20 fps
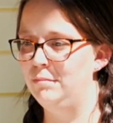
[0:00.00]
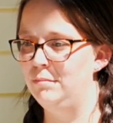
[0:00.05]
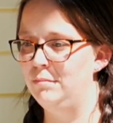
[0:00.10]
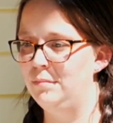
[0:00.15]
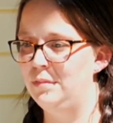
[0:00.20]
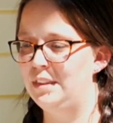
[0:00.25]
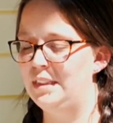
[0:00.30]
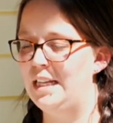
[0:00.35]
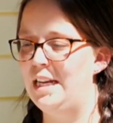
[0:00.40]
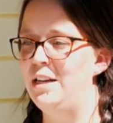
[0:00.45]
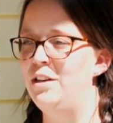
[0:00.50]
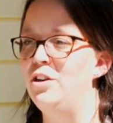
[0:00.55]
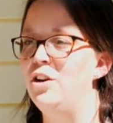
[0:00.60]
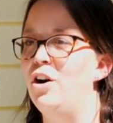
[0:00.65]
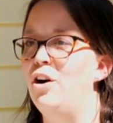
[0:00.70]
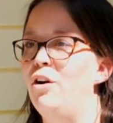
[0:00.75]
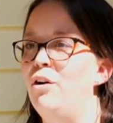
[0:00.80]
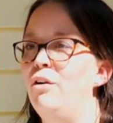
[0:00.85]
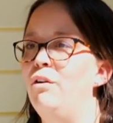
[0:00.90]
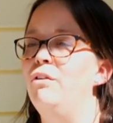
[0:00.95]
they
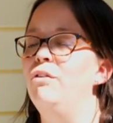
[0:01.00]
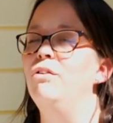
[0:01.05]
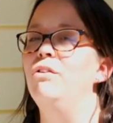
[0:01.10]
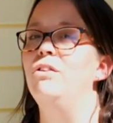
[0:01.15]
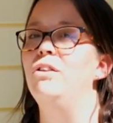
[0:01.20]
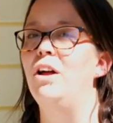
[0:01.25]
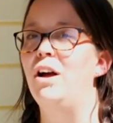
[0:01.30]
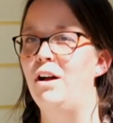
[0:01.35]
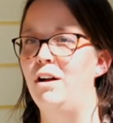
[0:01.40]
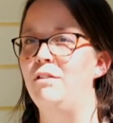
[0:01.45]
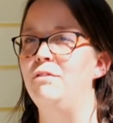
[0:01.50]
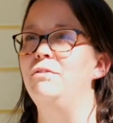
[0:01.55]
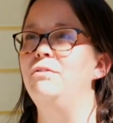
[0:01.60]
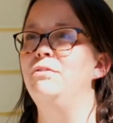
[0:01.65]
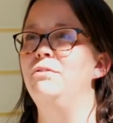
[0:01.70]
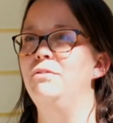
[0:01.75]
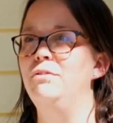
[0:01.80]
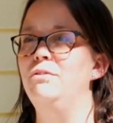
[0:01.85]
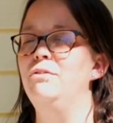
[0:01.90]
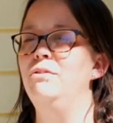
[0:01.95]
know love
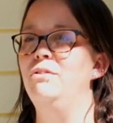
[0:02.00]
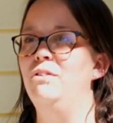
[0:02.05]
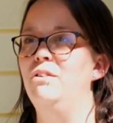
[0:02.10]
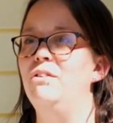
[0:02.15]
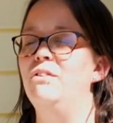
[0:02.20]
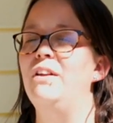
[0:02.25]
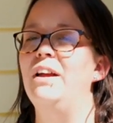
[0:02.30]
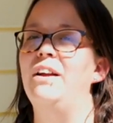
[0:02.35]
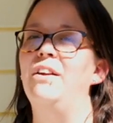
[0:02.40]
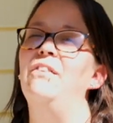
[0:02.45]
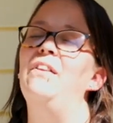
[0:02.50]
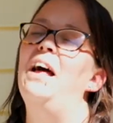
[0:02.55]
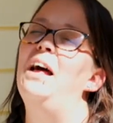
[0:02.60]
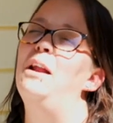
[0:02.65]
like a lot